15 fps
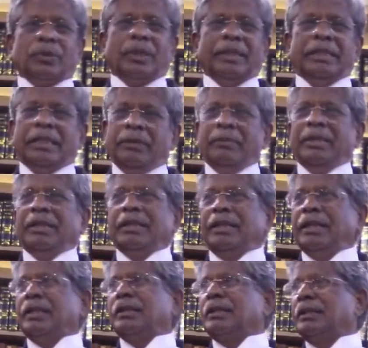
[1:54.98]
oh, deem it a
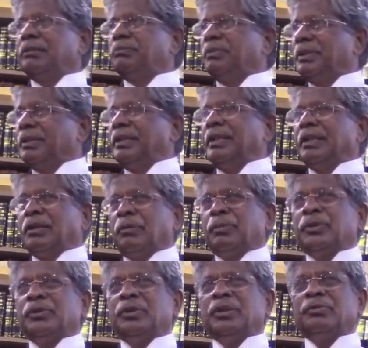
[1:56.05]
great, great
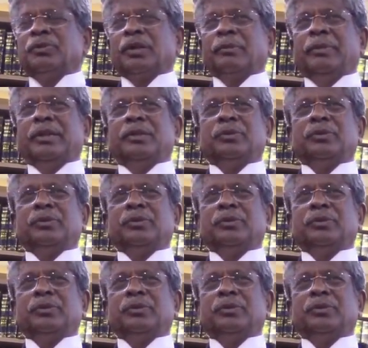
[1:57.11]
opportunity for me